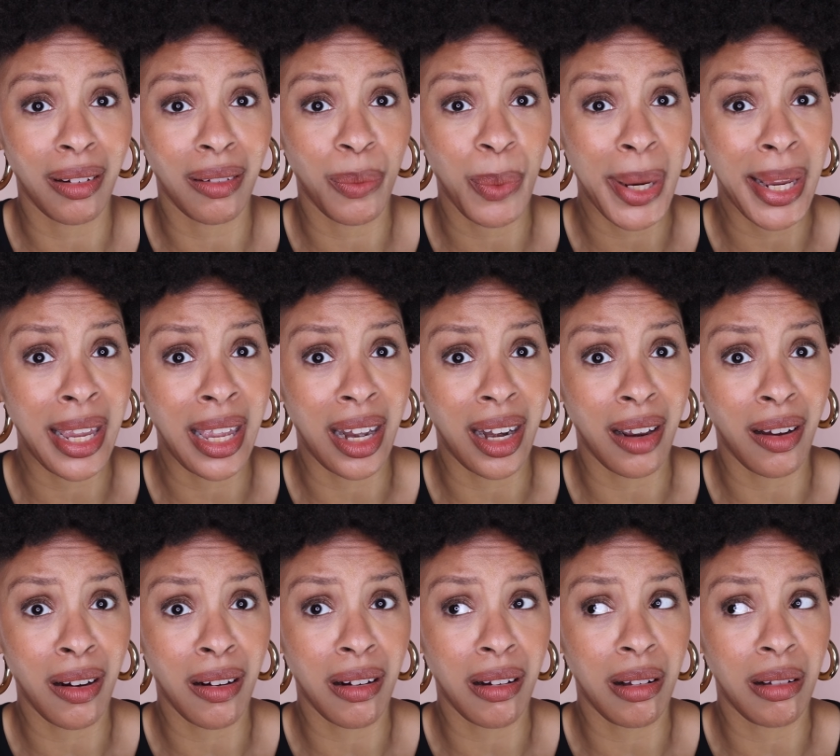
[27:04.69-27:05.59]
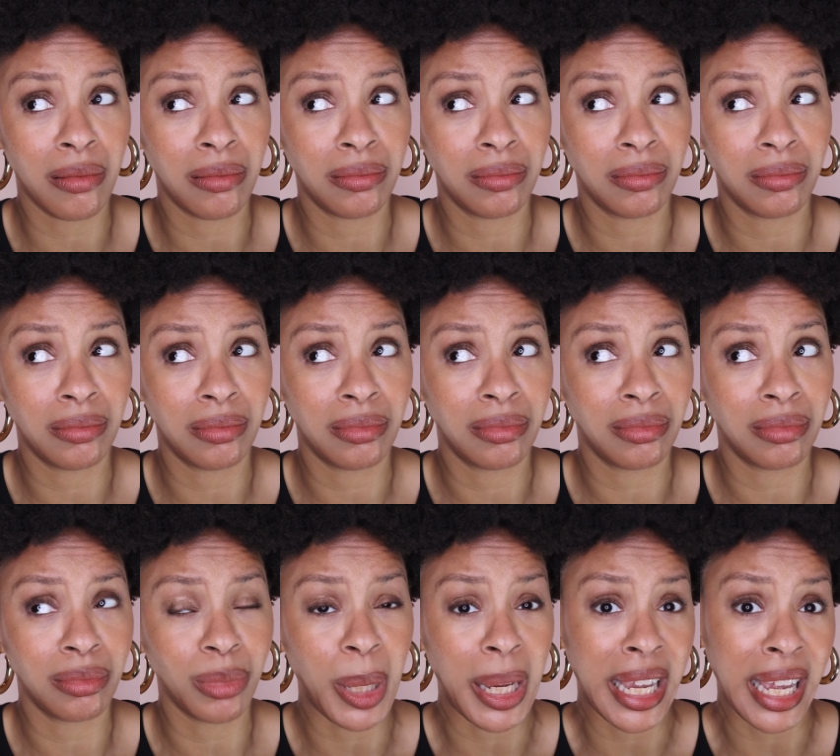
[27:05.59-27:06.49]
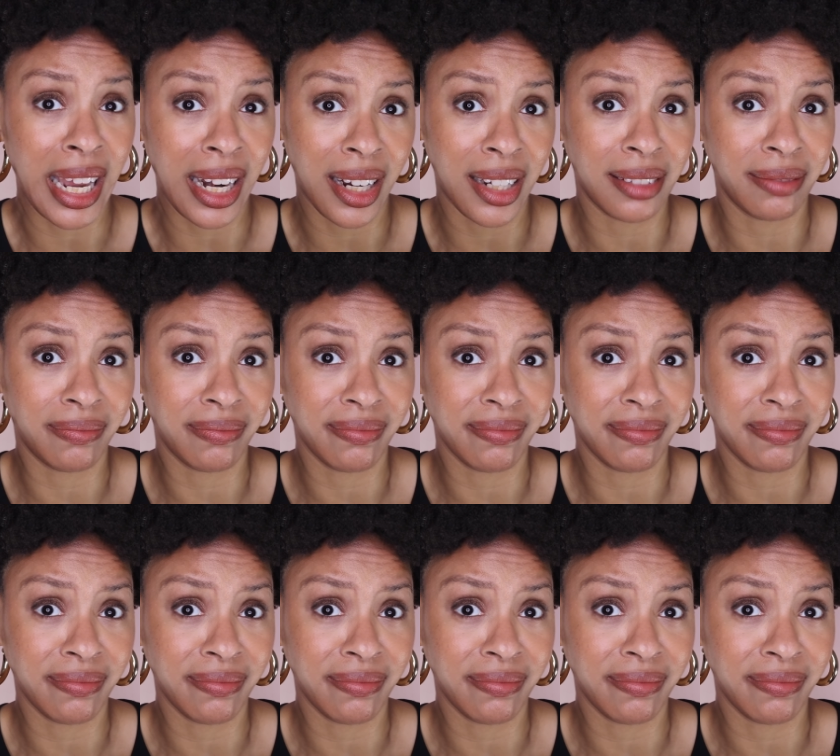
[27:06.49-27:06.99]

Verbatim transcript: we get it, girl. We get it.